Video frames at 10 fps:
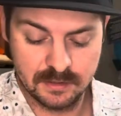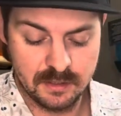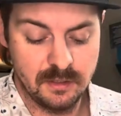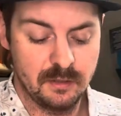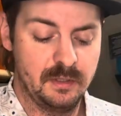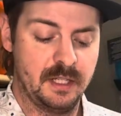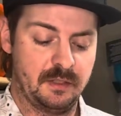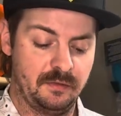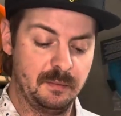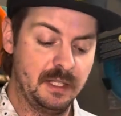a new
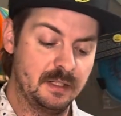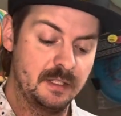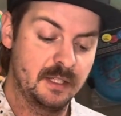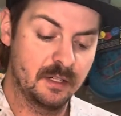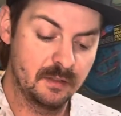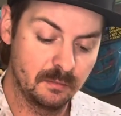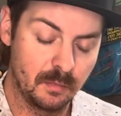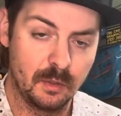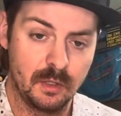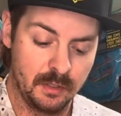disc for me this year, new
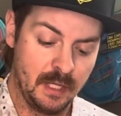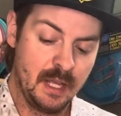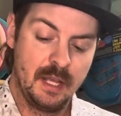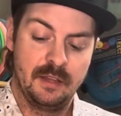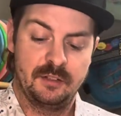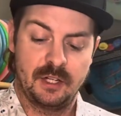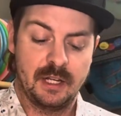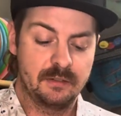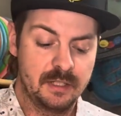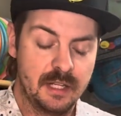mold. Shout
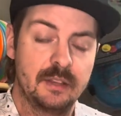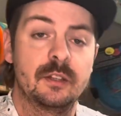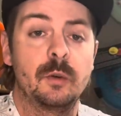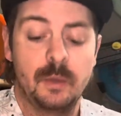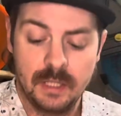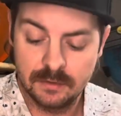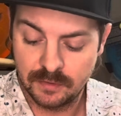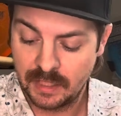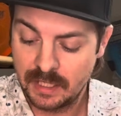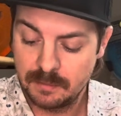out to Nathan Queen
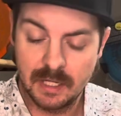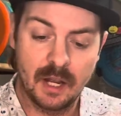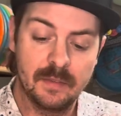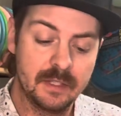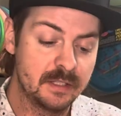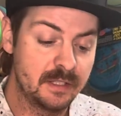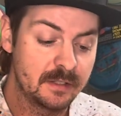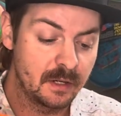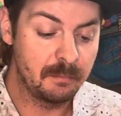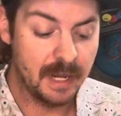for getting me on these. These
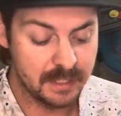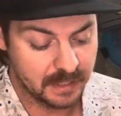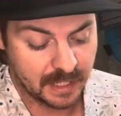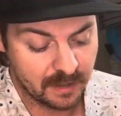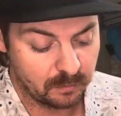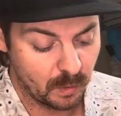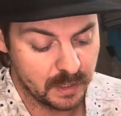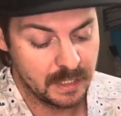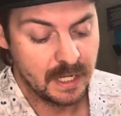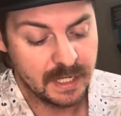are amazing. I have
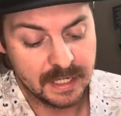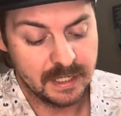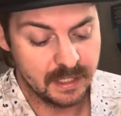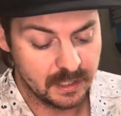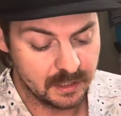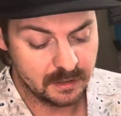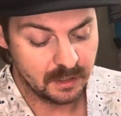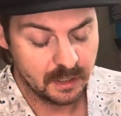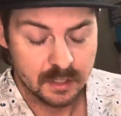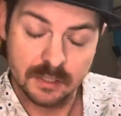one
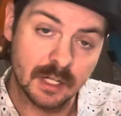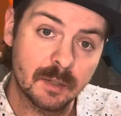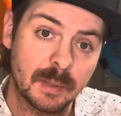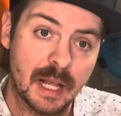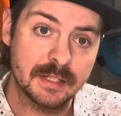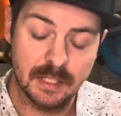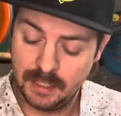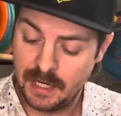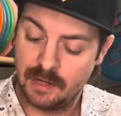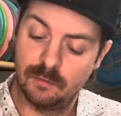in Star Plastic
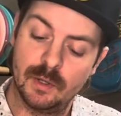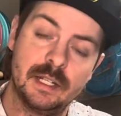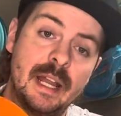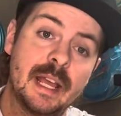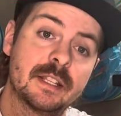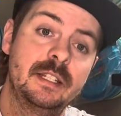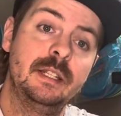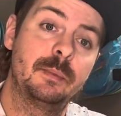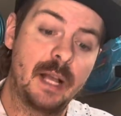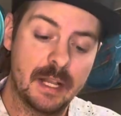and I have one in
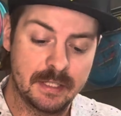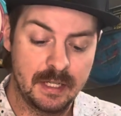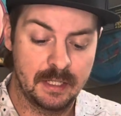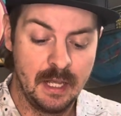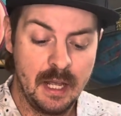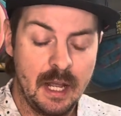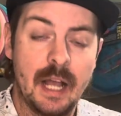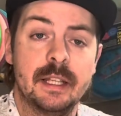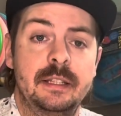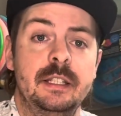XT Plastic.
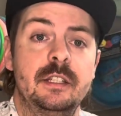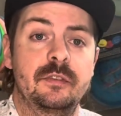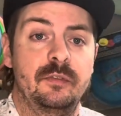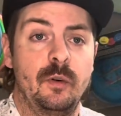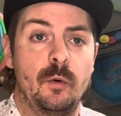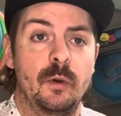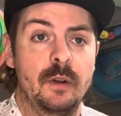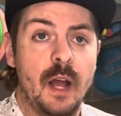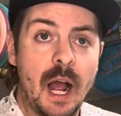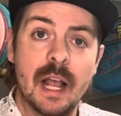I like these for
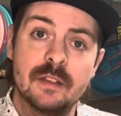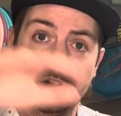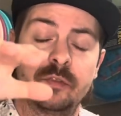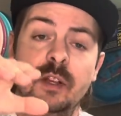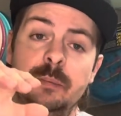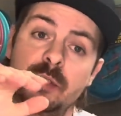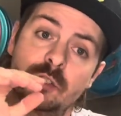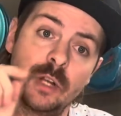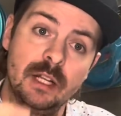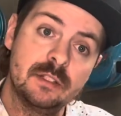hyzer flip
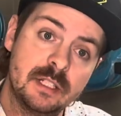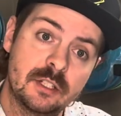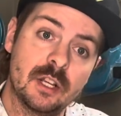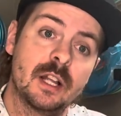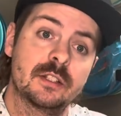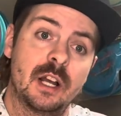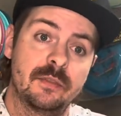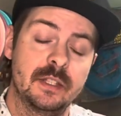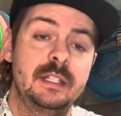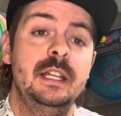straight shots
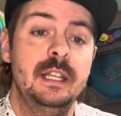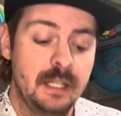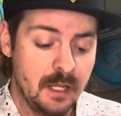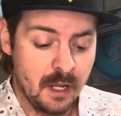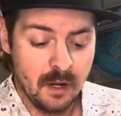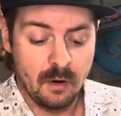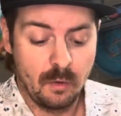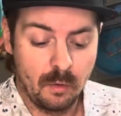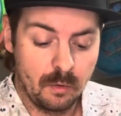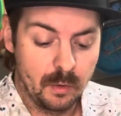off the tee,
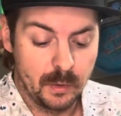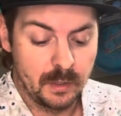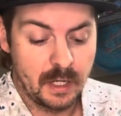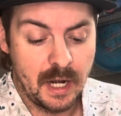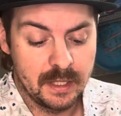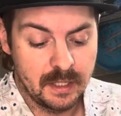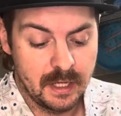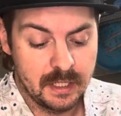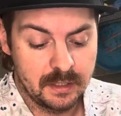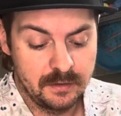or I
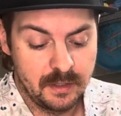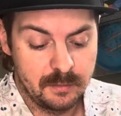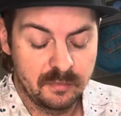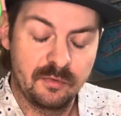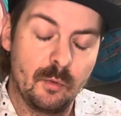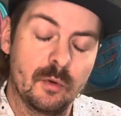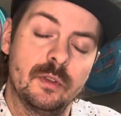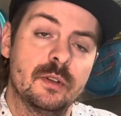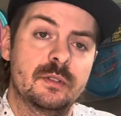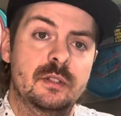like them for
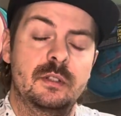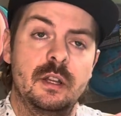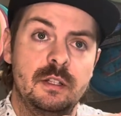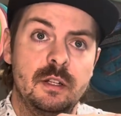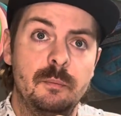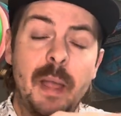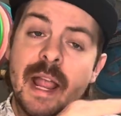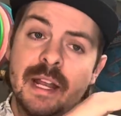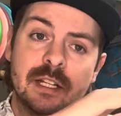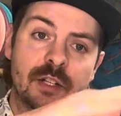those,
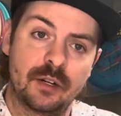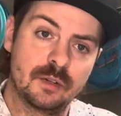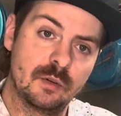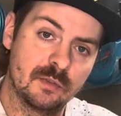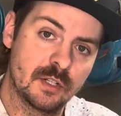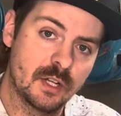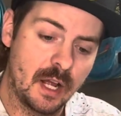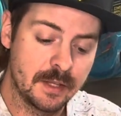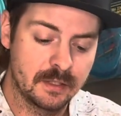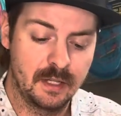panning turnover
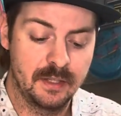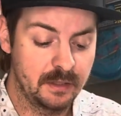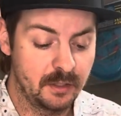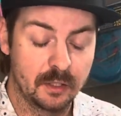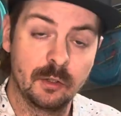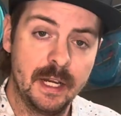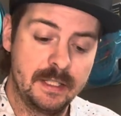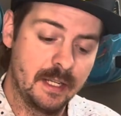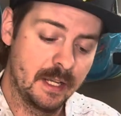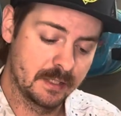shots. I think they're a great
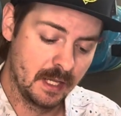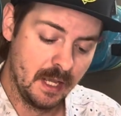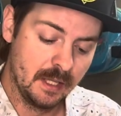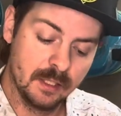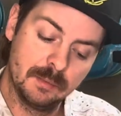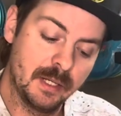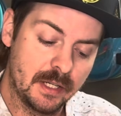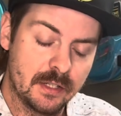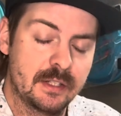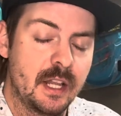disc, a little bit
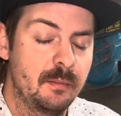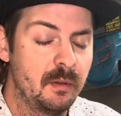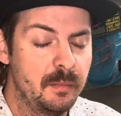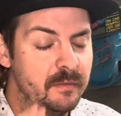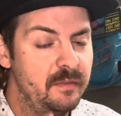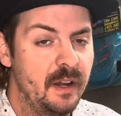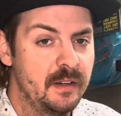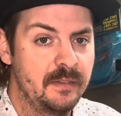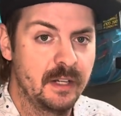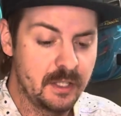understable, but
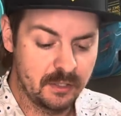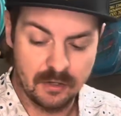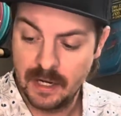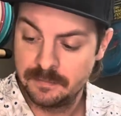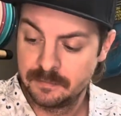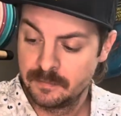very, very straight.